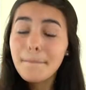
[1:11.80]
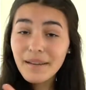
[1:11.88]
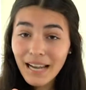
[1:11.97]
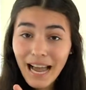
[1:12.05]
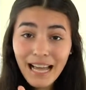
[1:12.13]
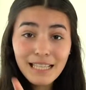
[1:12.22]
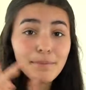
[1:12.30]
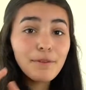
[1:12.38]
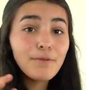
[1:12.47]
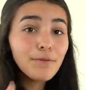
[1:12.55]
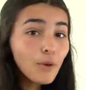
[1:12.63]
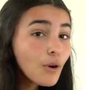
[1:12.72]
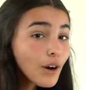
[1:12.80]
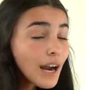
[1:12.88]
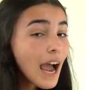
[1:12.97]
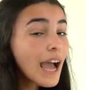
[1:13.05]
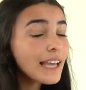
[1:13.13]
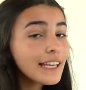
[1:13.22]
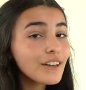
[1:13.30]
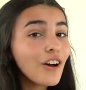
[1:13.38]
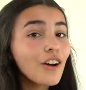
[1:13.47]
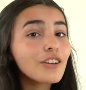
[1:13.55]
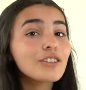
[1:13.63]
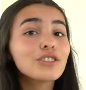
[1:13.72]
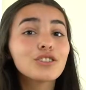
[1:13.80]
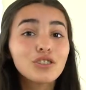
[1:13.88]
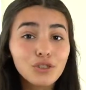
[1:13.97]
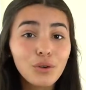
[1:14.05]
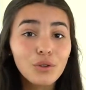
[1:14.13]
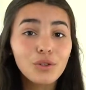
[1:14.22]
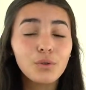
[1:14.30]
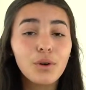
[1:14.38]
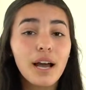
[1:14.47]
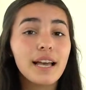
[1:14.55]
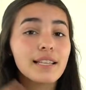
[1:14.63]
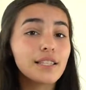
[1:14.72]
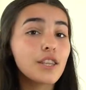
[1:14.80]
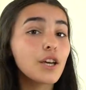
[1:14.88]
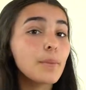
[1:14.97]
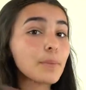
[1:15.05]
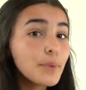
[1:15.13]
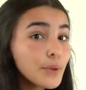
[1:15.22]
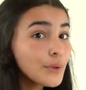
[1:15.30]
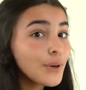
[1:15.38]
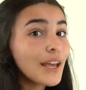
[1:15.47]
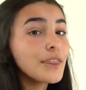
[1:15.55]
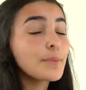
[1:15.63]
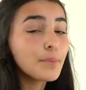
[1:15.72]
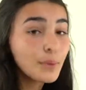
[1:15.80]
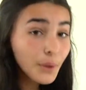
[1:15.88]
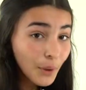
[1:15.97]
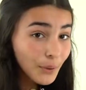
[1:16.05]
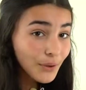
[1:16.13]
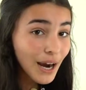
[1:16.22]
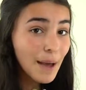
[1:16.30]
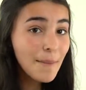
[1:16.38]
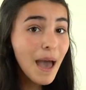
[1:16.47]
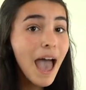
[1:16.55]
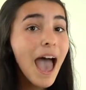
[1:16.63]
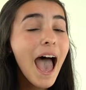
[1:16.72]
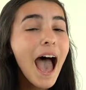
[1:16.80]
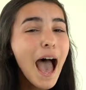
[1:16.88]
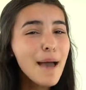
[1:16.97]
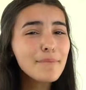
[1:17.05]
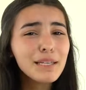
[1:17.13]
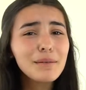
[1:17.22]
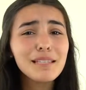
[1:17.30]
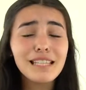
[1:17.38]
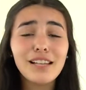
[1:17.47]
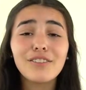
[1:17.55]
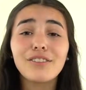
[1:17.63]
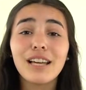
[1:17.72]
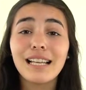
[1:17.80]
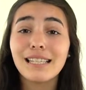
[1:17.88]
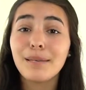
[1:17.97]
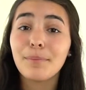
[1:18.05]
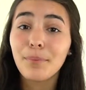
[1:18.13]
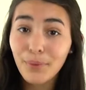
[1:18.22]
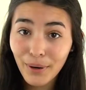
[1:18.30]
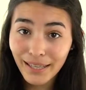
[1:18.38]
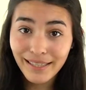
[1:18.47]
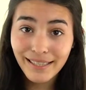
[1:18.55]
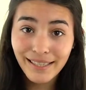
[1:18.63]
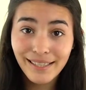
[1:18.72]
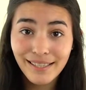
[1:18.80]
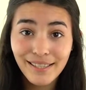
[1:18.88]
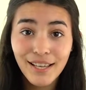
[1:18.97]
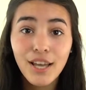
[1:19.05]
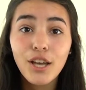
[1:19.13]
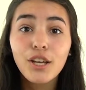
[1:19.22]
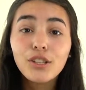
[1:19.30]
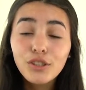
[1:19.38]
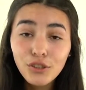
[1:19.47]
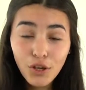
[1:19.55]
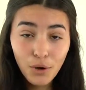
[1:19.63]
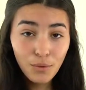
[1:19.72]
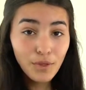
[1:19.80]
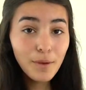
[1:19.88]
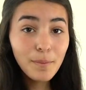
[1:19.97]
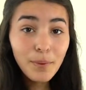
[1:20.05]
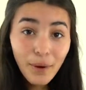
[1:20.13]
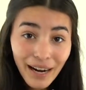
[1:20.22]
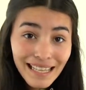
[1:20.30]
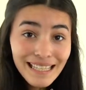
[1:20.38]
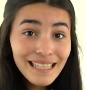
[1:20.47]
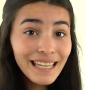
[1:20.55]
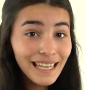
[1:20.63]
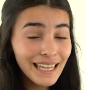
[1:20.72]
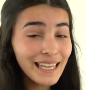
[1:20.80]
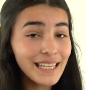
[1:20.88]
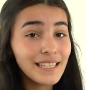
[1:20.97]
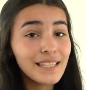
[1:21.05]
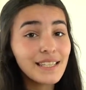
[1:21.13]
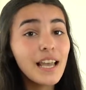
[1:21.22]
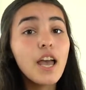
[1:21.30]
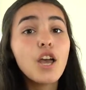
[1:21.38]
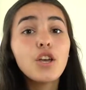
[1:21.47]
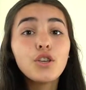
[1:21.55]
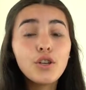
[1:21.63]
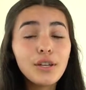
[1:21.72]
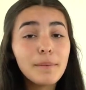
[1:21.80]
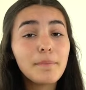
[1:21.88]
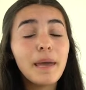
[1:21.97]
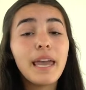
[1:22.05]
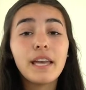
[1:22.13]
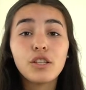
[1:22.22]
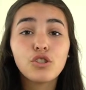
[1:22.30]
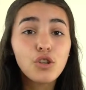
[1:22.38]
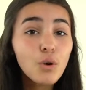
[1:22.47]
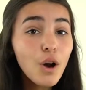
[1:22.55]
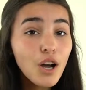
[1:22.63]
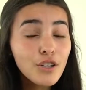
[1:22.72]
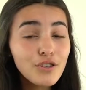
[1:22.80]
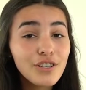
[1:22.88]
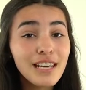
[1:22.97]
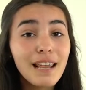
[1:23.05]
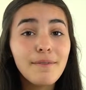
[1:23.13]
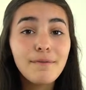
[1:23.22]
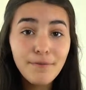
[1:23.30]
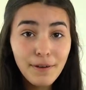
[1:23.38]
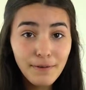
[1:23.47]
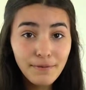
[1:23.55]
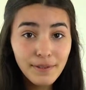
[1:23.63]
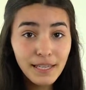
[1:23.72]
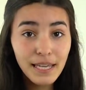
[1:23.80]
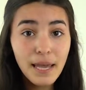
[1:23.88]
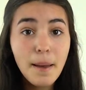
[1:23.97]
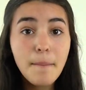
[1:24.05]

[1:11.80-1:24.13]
But guys, before I get on showing you guys the computer and the program, I'm gonna be telling you guys the prices. So the price is, you can pay $250